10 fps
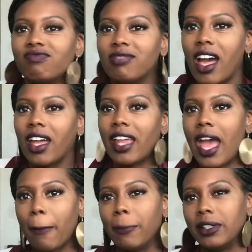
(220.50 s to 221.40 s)
not
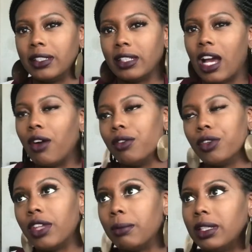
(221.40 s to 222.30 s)
happening. I don't know
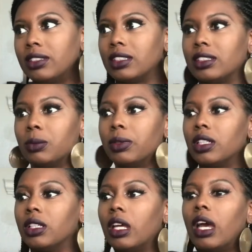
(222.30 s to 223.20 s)
if that makes sense,
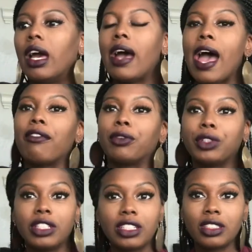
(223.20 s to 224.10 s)
but I have a
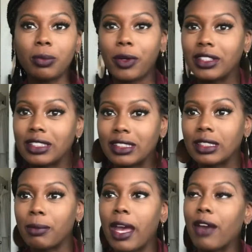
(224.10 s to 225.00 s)
really good support
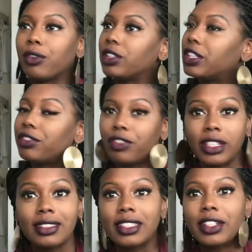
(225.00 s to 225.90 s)
system. I have really good
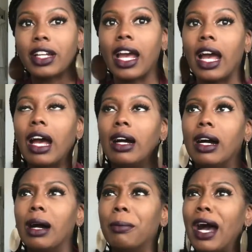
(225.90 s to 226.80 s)
friends here.
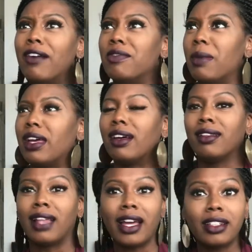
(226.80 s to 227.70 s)
I've met a
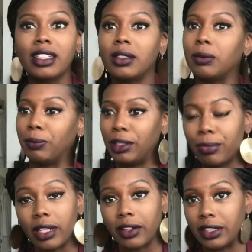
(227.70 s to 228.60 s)
lot of good
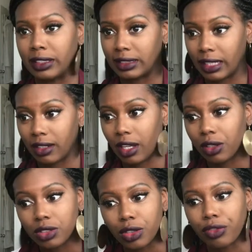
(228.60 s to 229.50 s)
people out here in San
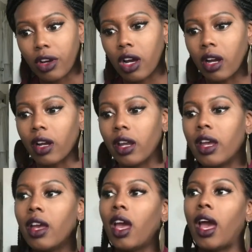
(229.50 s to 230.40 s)
Diego so far.
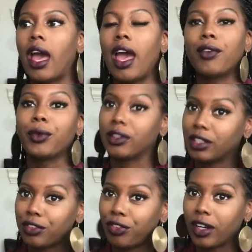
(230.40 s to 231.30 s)
I have a really
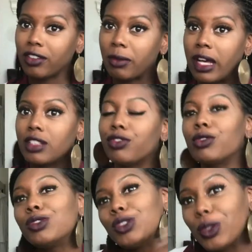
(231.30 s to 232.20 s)
good friend of mine
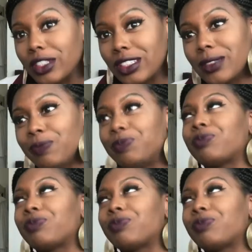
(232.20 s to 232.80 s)
from Georgia,